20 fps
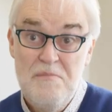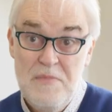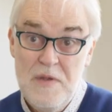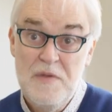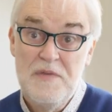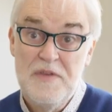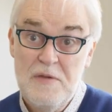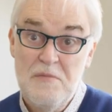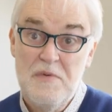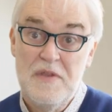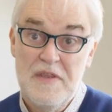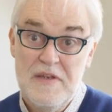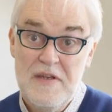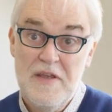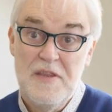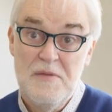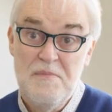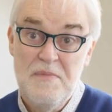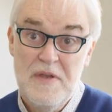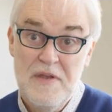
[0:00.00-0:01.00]
music with
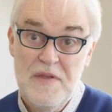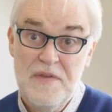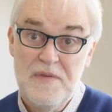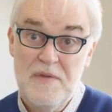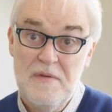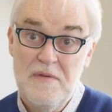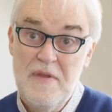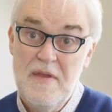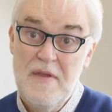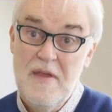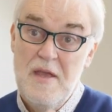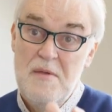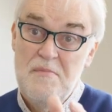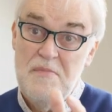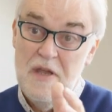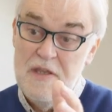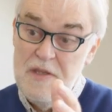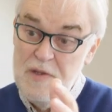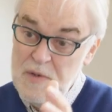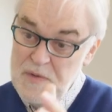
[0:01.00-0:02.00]
another person
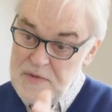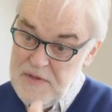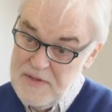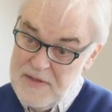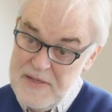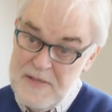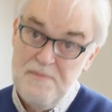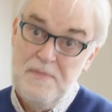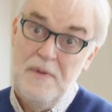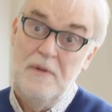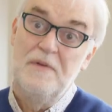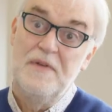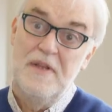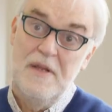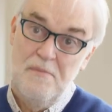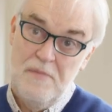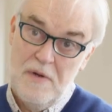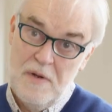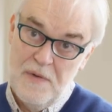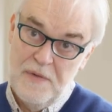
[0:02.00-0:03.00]
by using these
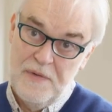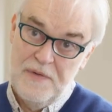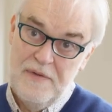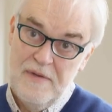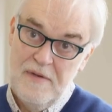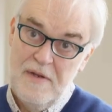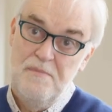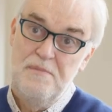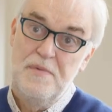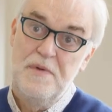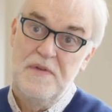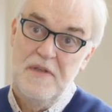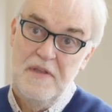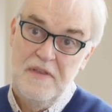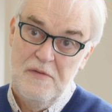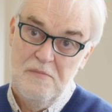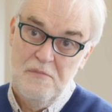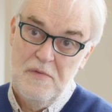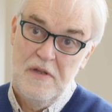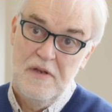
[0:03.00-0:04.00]
building blocks and
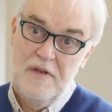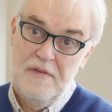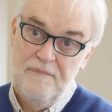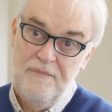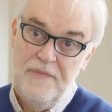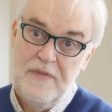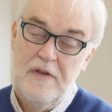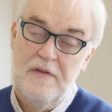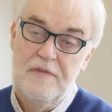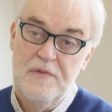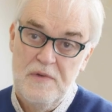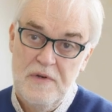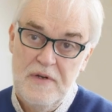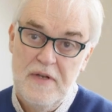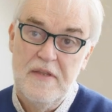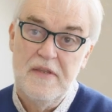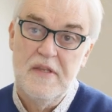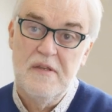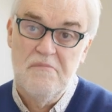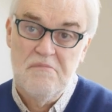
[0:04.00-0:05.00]
putting them one after another.